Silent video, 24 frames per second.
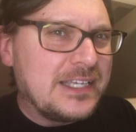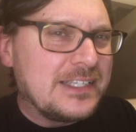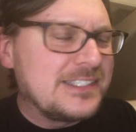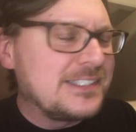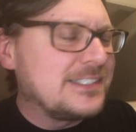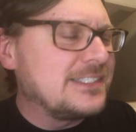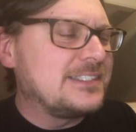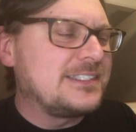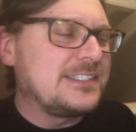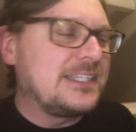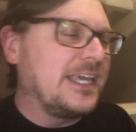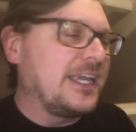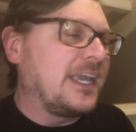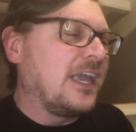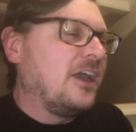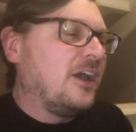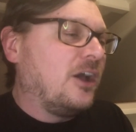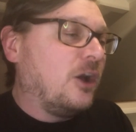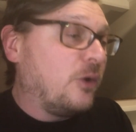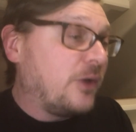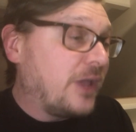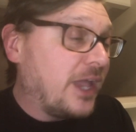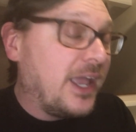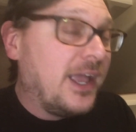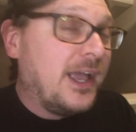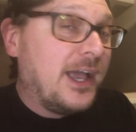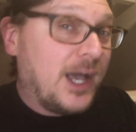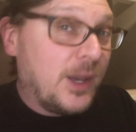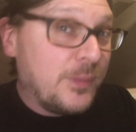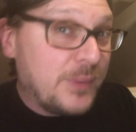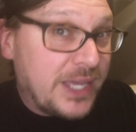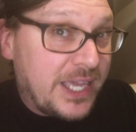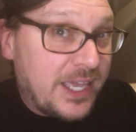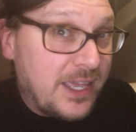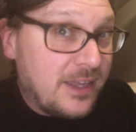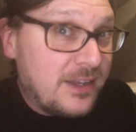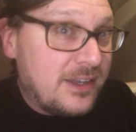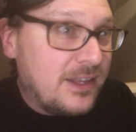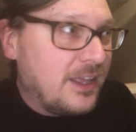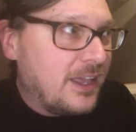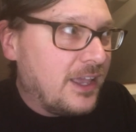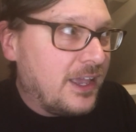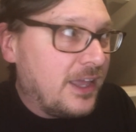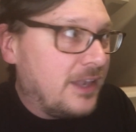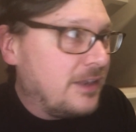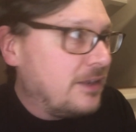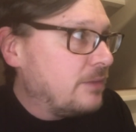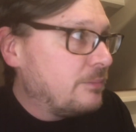It's like, okay, I'm a kid
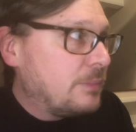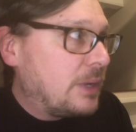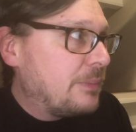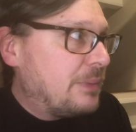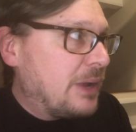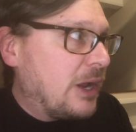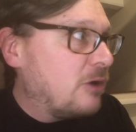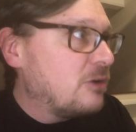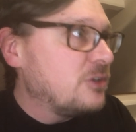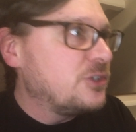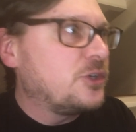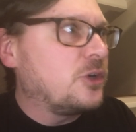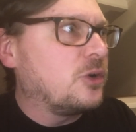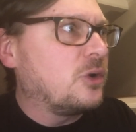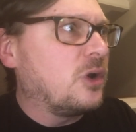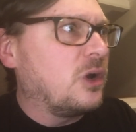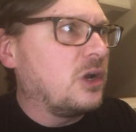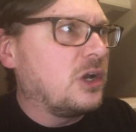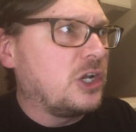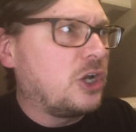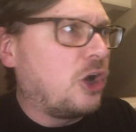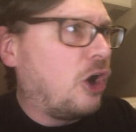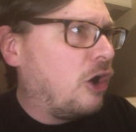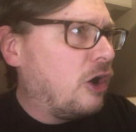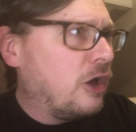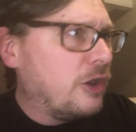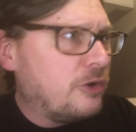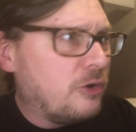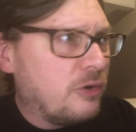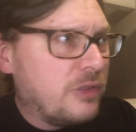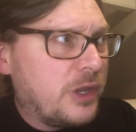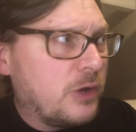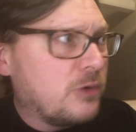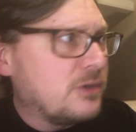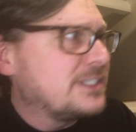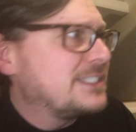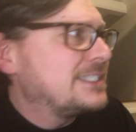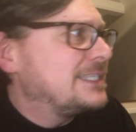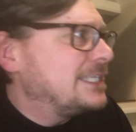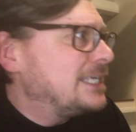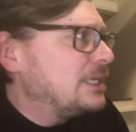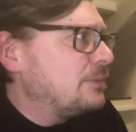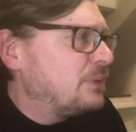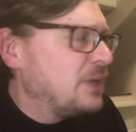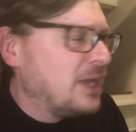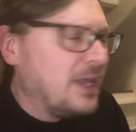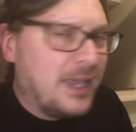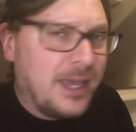and my parents are gone or they're
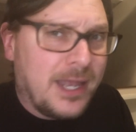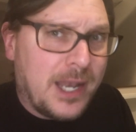asleep